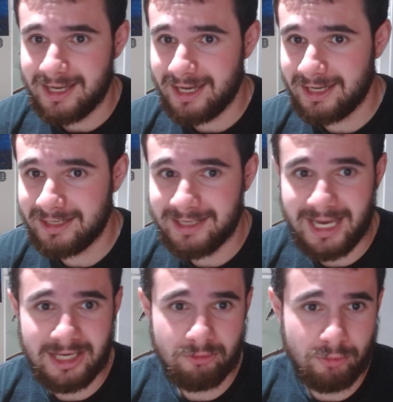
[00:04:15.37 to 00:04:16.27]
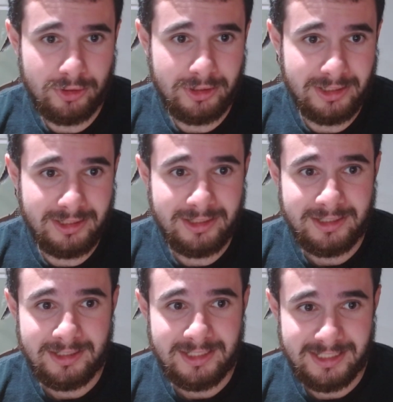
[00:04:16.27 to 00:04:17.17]
and Ed Wood
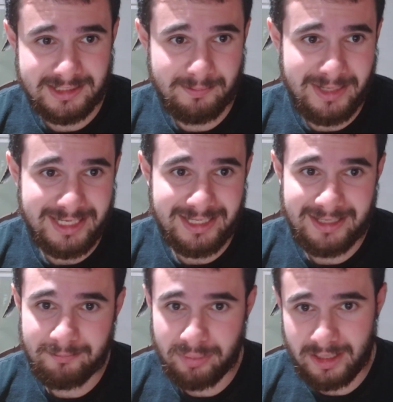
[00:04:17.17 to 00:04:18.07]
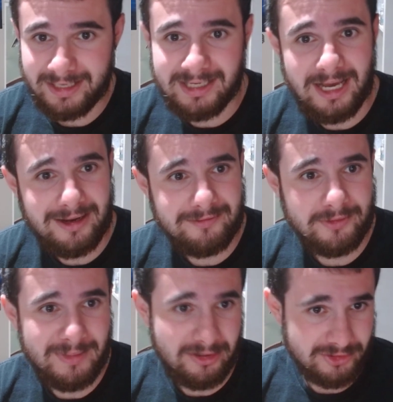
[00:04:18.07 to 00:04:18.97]
is making Plan 9
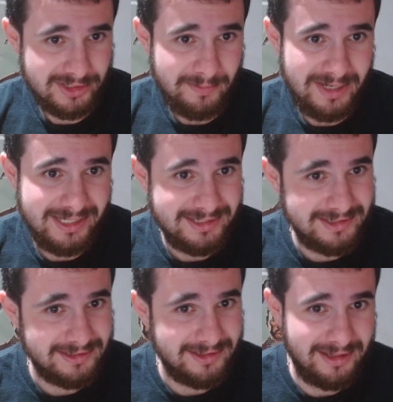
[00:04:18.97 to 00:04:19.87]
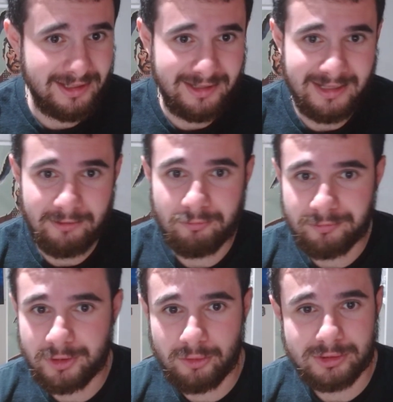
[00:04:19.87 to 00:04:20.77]
from Outer Space, and then
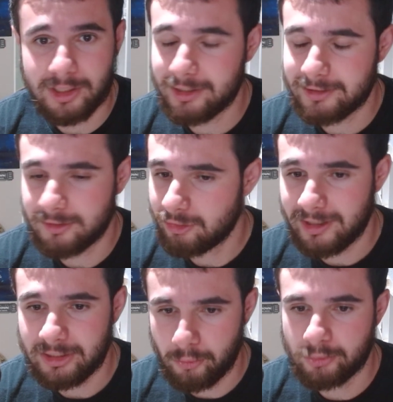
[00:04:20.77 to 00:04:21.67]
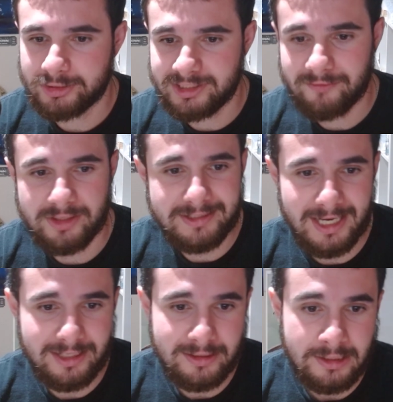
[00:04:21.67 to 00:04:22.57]
goes on to create Orgy of the
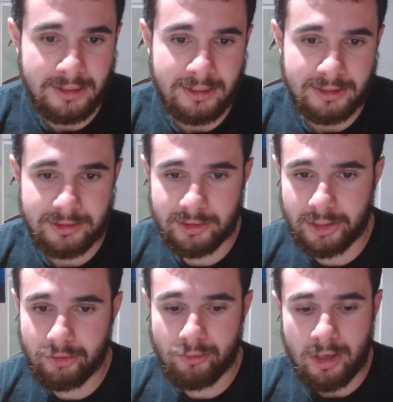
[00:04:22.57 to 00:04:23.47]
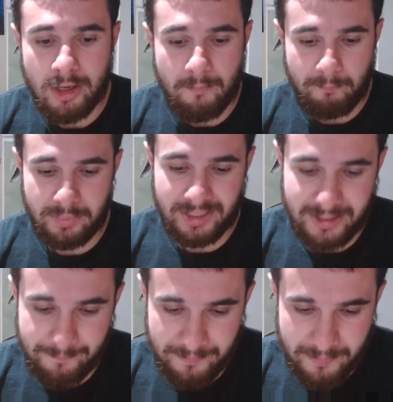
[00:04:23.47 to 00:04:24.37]
Dead, you know? But